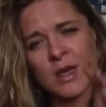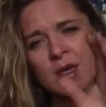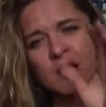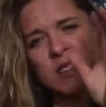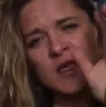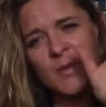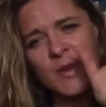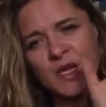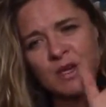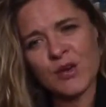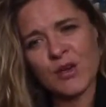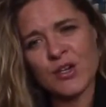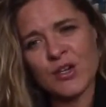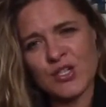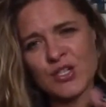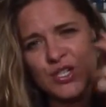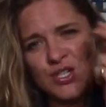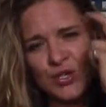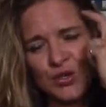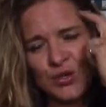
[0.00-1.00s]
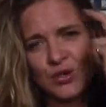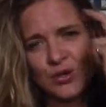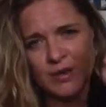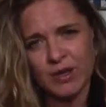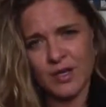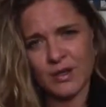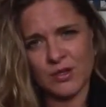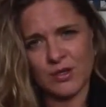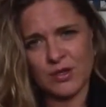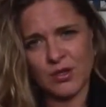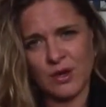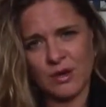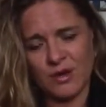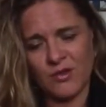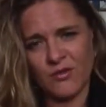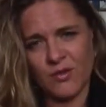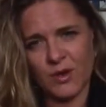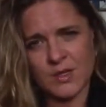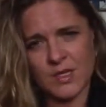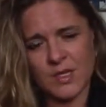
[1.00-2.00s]
So, because you're in control
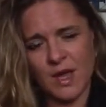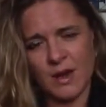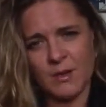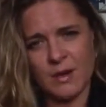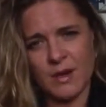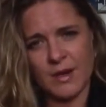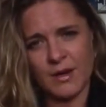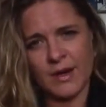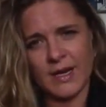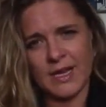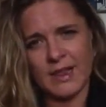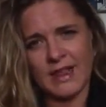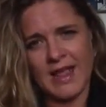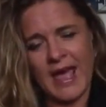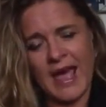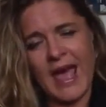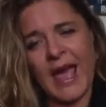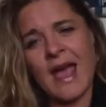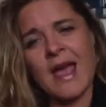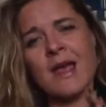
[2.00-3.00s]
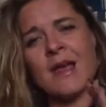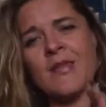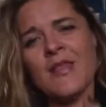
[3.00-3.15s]
of what's going on in there,